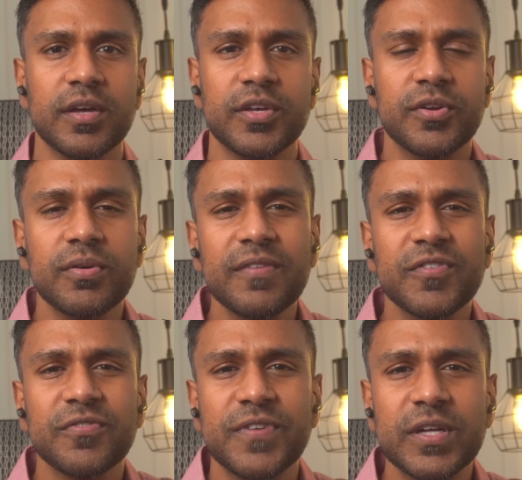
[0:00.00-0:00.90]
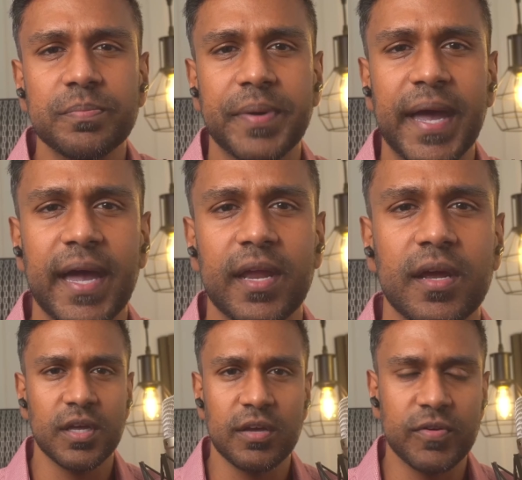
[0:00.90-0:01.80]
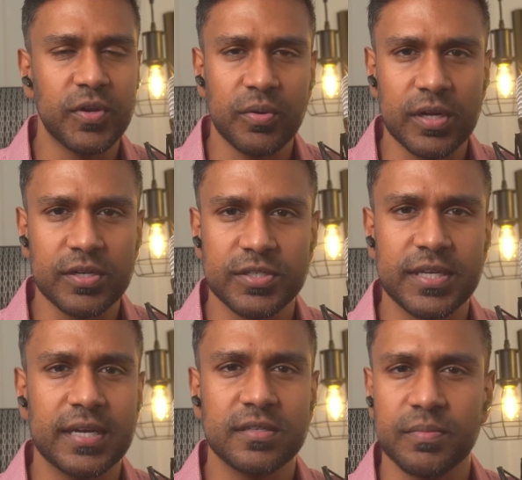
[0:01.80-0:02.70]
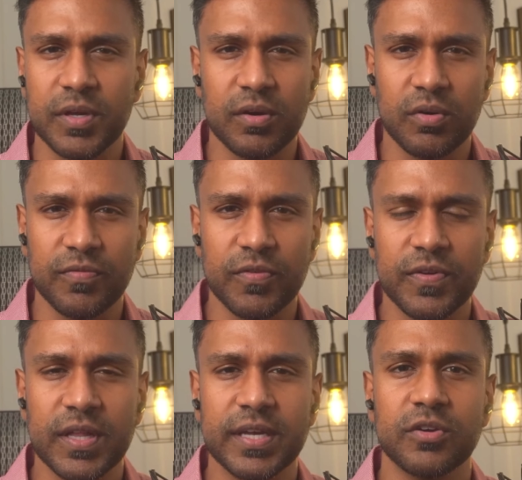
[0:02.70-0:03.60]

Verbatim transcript: you don't have to feel bad if you don't understand something or if you feel like you're